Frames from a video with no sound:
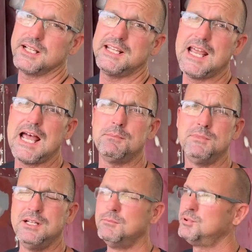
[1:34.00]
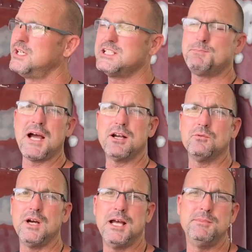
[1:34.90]
the cab, pretty spider
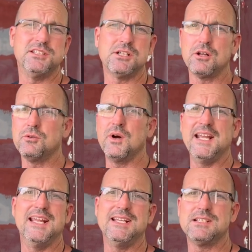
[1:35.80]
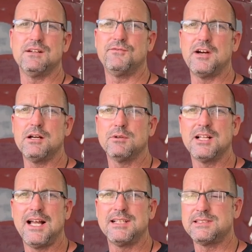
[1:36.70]
web. It's all the way into the
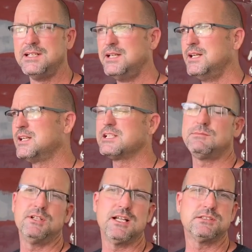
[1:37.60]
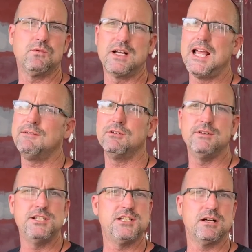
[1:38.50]
fiberglass. Customer doesn't want to have it
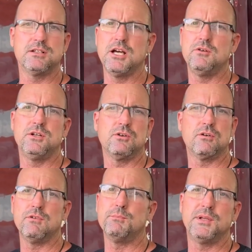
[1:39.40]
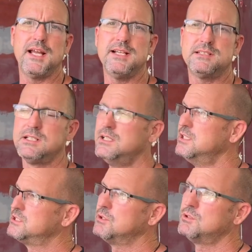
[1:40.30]
regel coated or replaced,
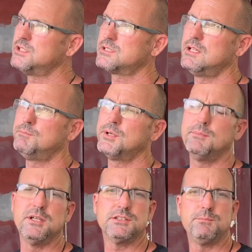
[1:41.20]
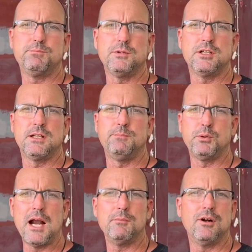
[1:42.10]
so we're just gonna put a bunch of
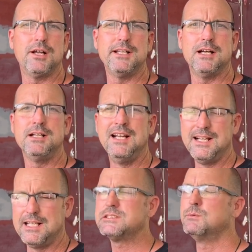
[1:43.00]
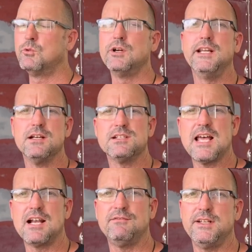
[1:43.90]
primer on there, get some more years
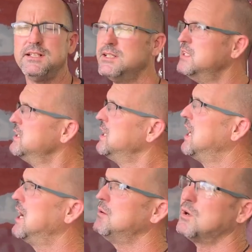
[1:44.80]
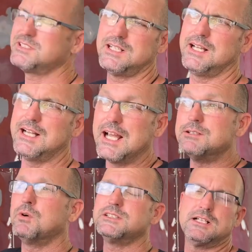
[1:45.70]
out of it. Uh, it wasn't a
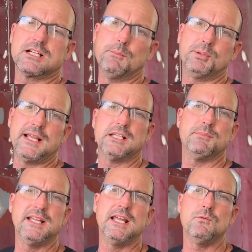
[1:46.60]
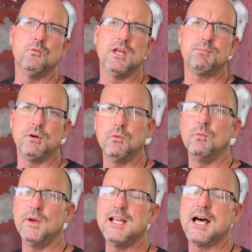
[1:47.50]
it wasn't a complaint to begin with, but
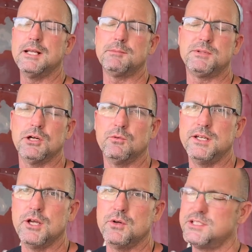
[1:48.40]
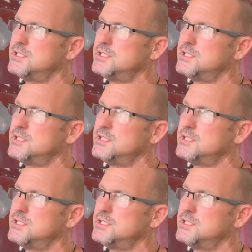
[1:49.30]
when we got up there, we noticed